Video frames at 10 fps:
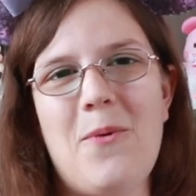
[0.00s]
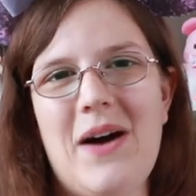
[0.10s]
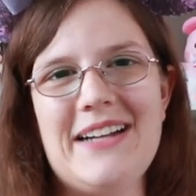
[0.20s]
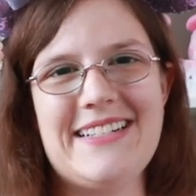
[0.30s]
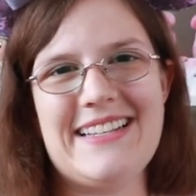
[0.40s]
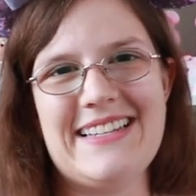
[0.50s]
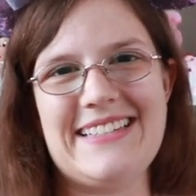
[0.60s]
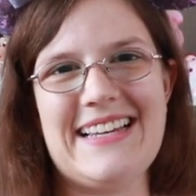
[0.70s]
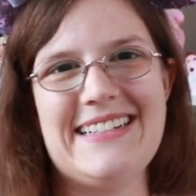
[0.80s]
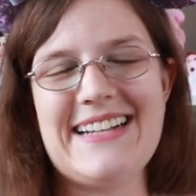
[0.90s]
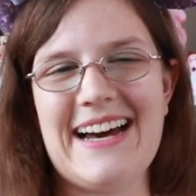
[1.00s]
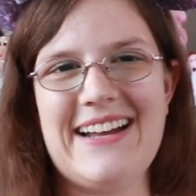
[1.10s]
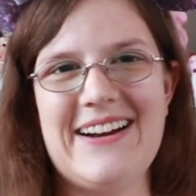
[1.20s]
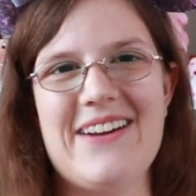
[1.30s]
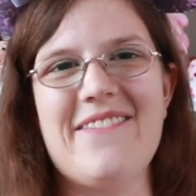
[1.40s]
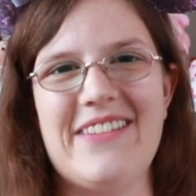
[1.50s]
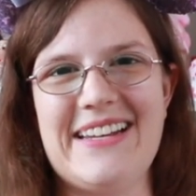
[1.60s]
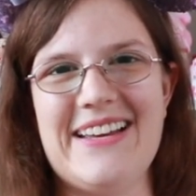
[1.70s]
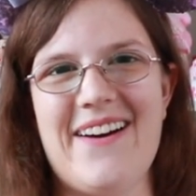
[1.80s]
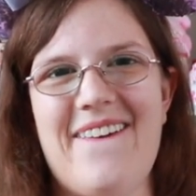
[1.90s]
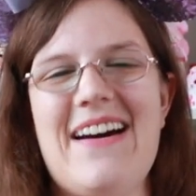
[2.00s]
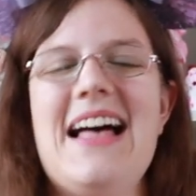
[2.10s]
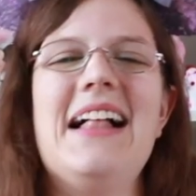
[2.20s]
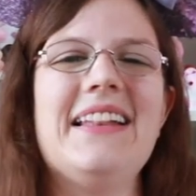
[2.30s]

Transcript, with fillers: watched this entire video.